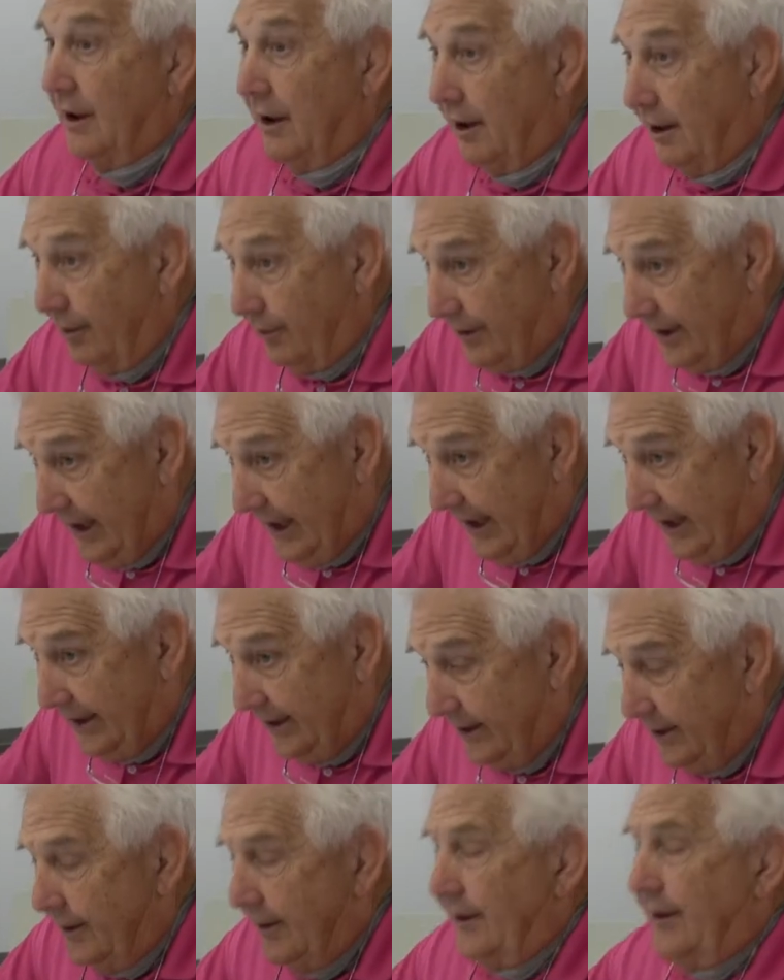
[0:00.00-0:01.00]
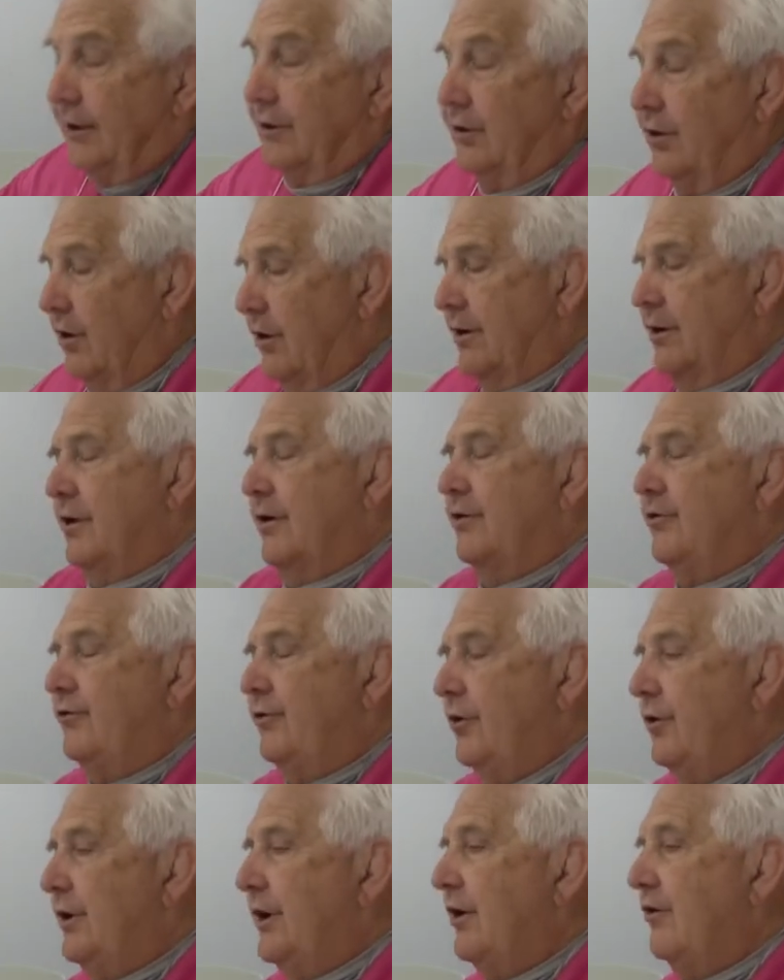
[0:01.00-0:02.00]
Okay, look,
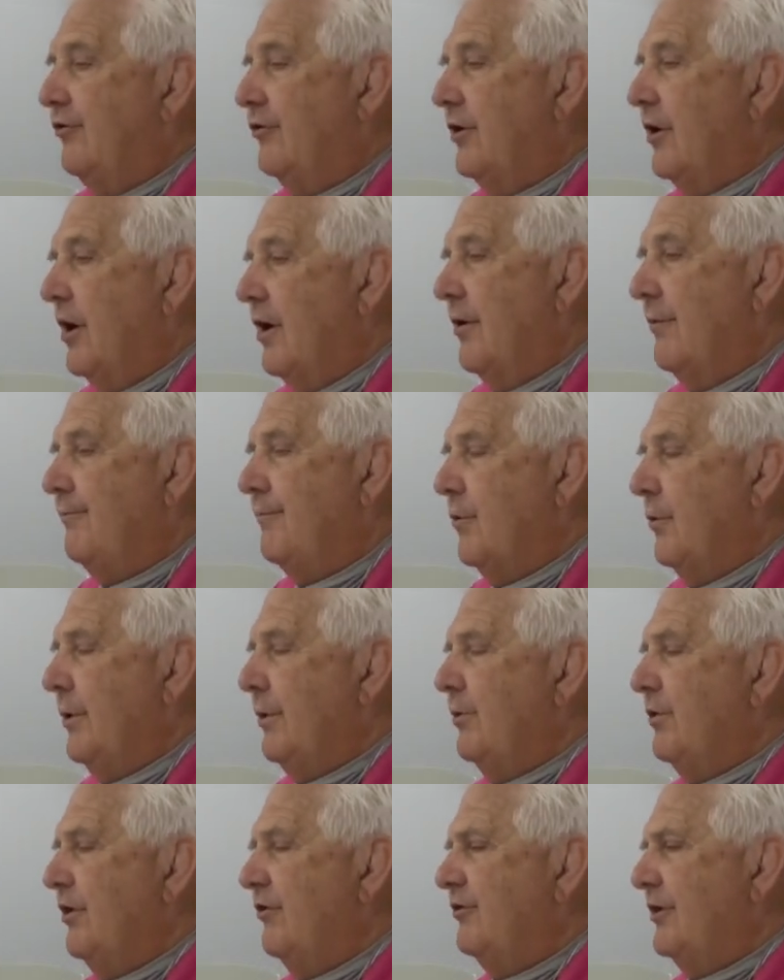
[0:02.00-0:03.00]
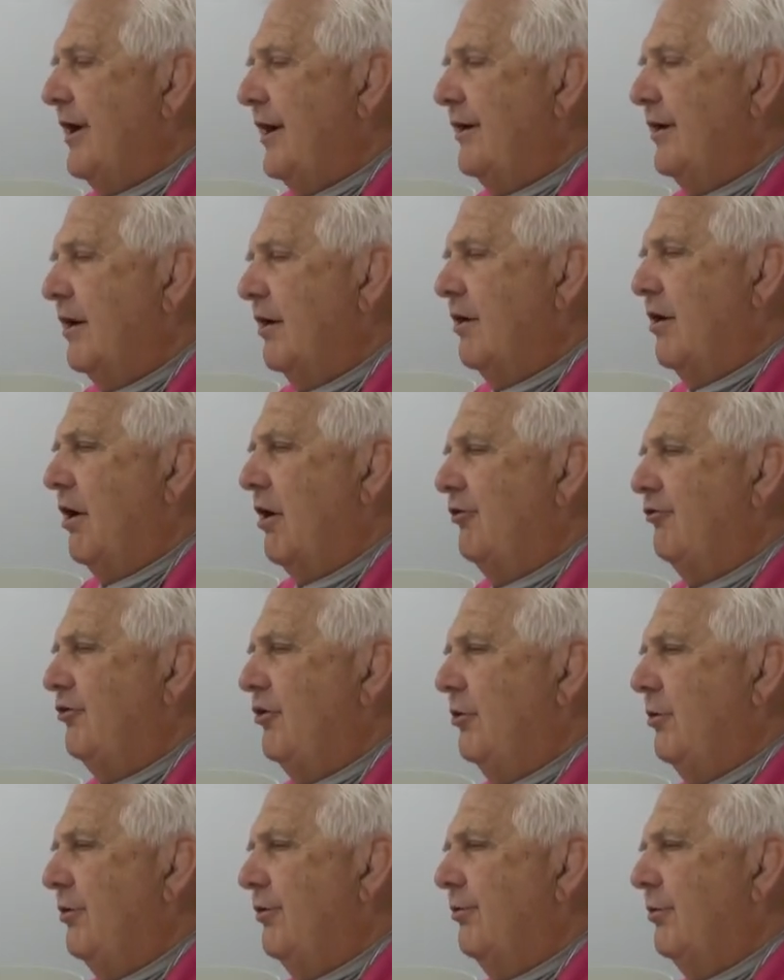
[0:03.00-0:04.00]
2 years ago, we were discounting our cars
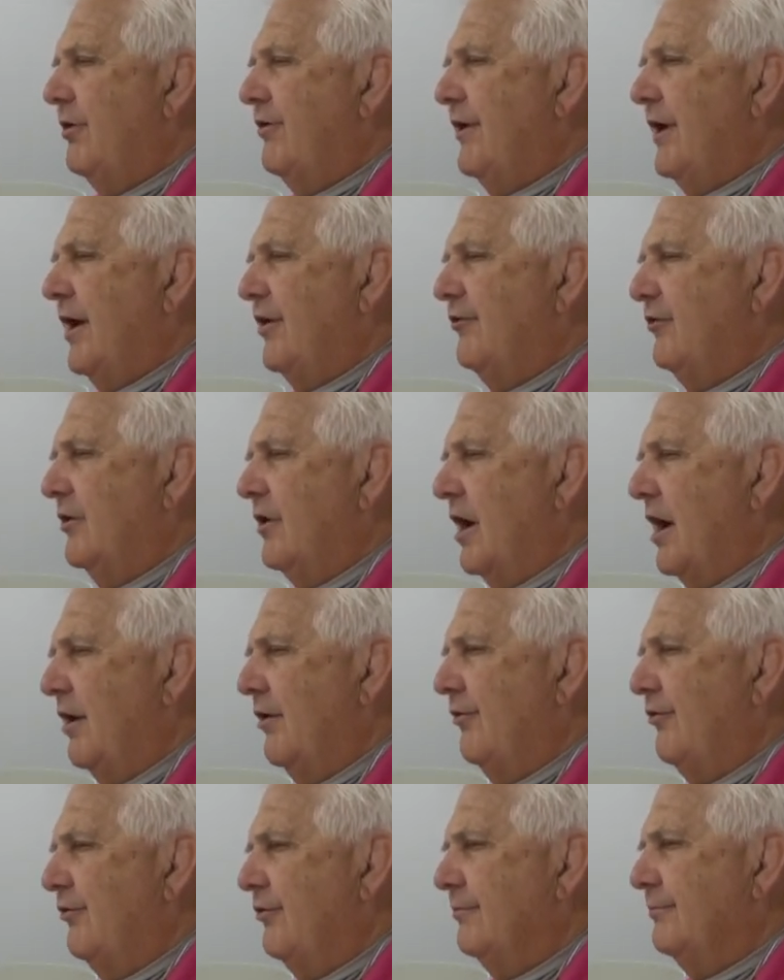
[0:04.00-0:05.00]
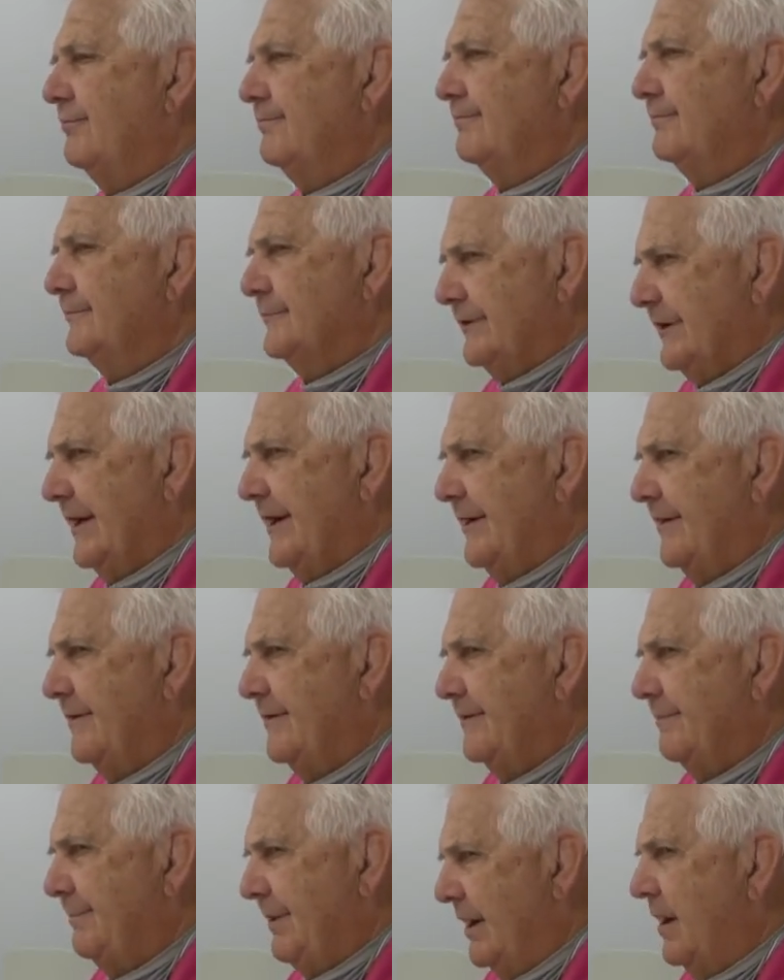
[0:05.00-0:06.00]
$2,000 and $3,000, okay?
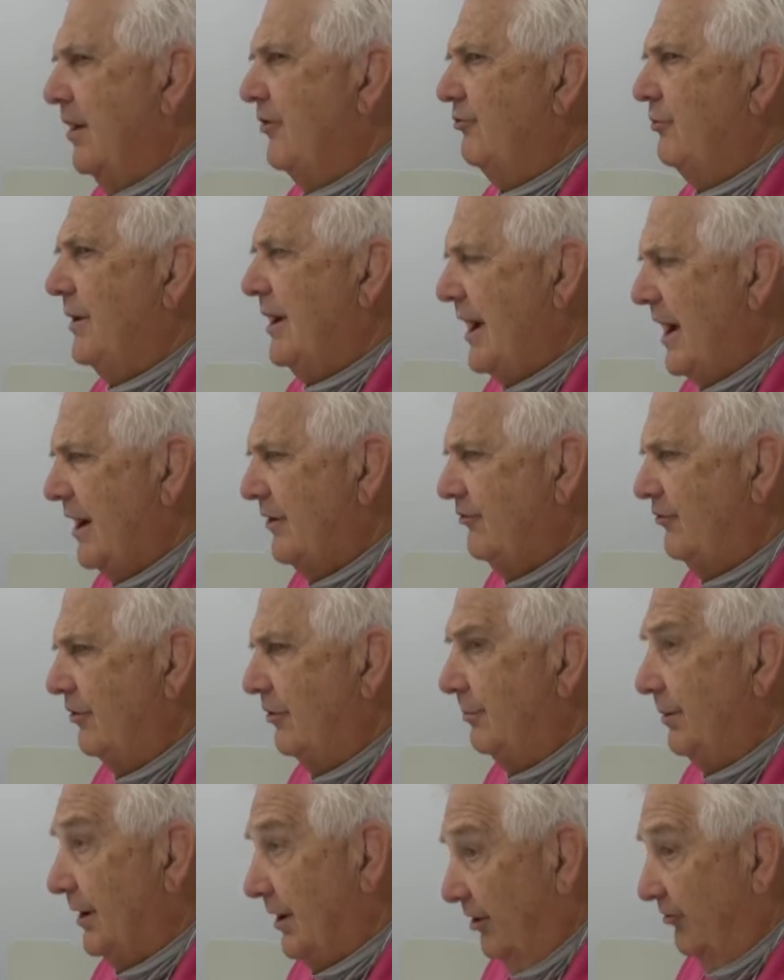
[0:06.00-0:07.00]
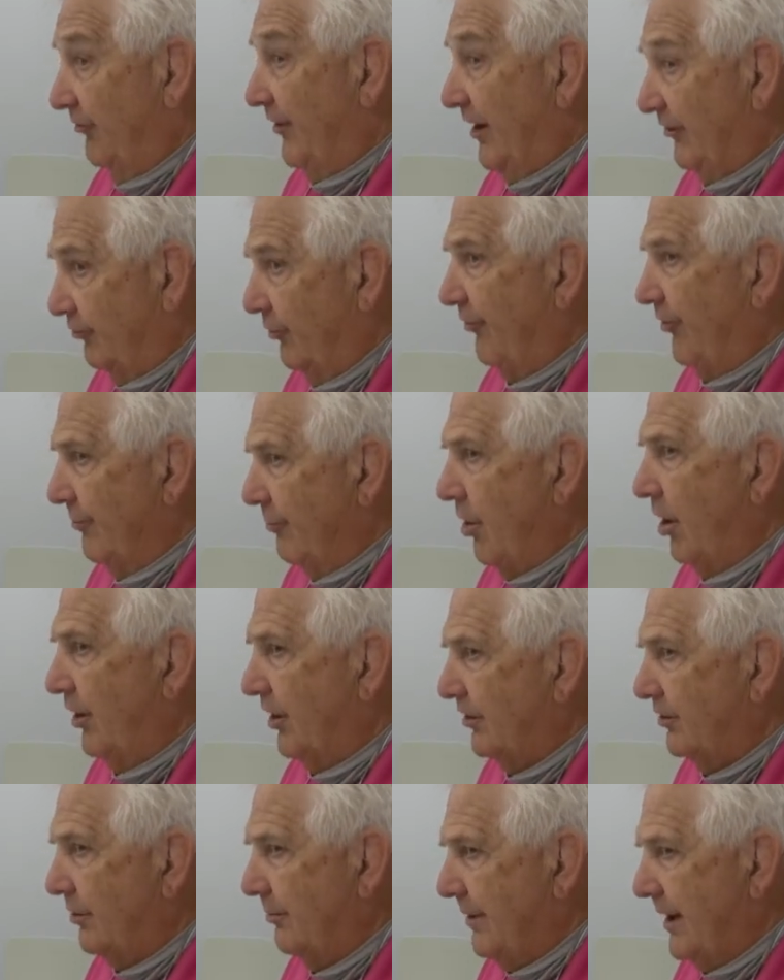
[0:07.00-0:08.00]
Because we had to, because that's what the
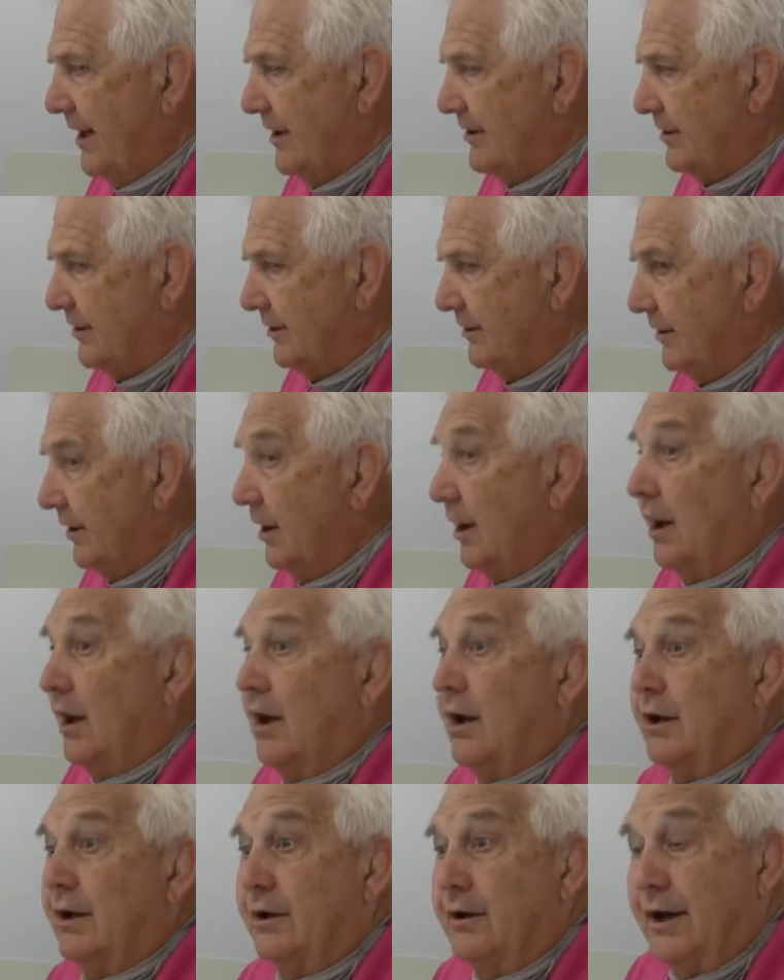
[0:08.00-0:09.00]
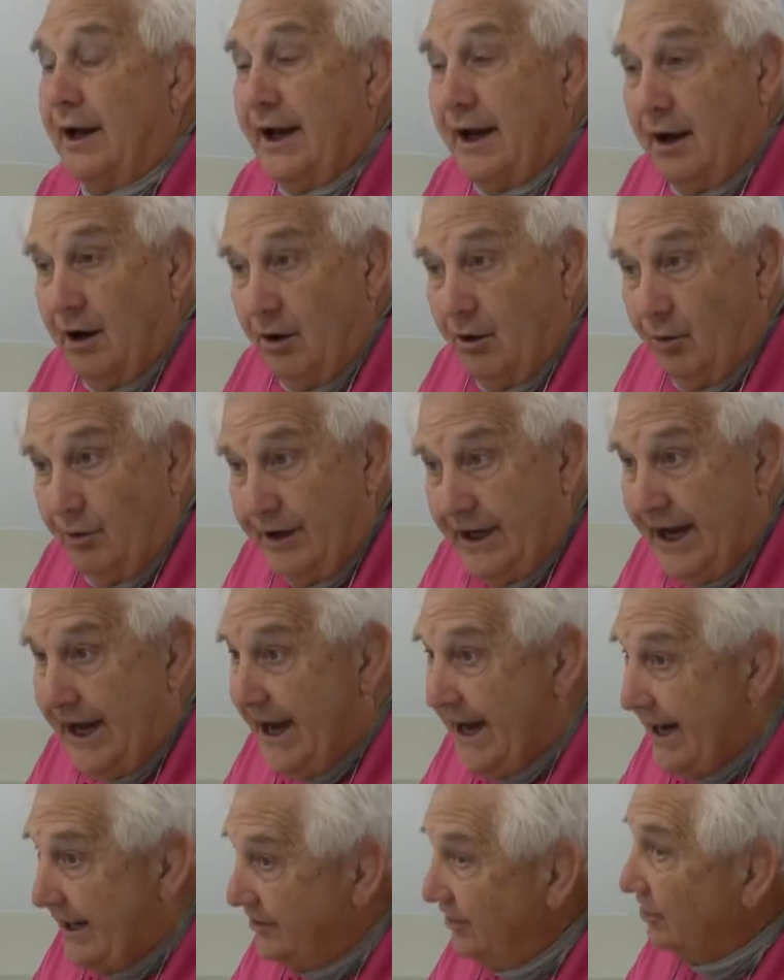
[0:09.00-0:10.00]
market demanded. Now we
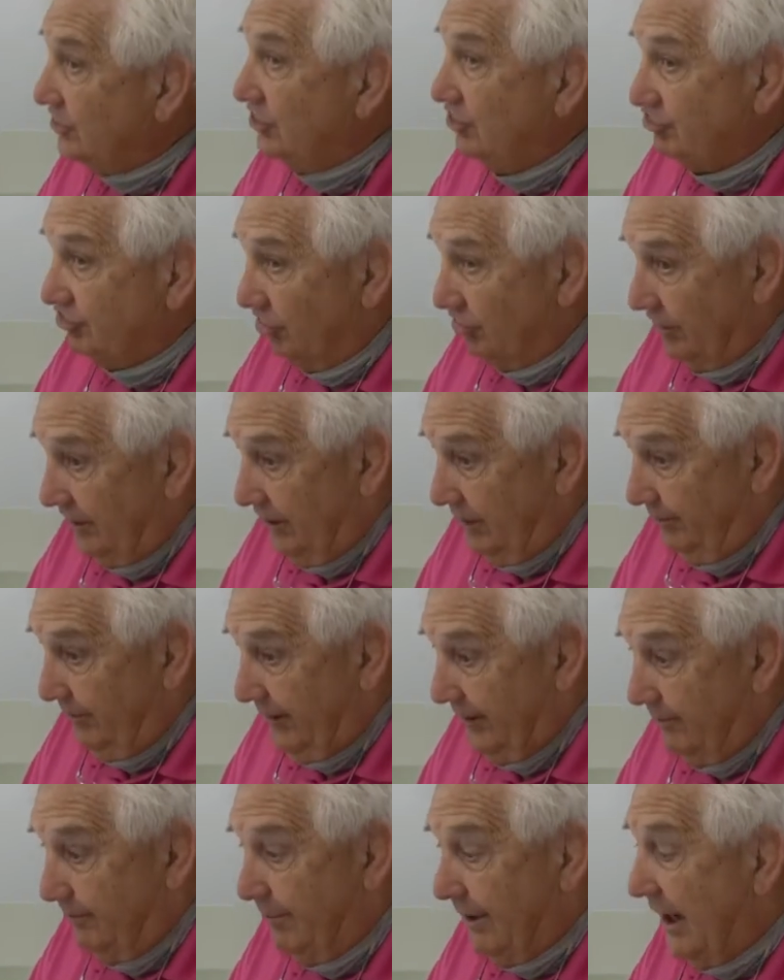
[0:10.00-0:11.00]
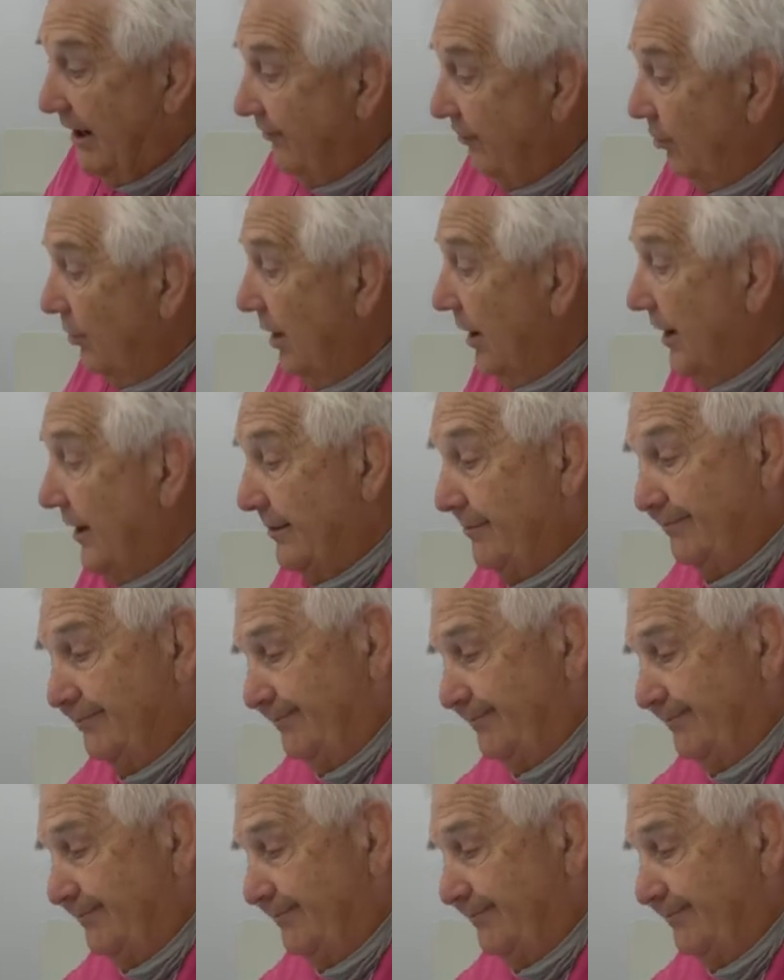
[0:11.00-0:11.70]
add just a little bit, and by the way,